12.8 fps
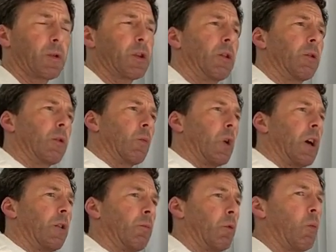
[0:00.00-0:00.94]
so you can
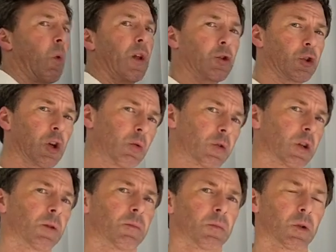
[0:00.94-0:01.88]
wear them on one
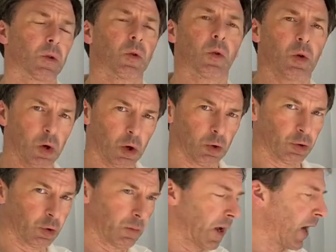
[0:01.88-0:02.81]
shoulder or
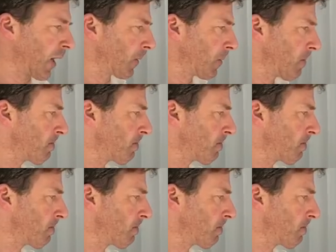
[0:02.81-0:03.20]
on your back.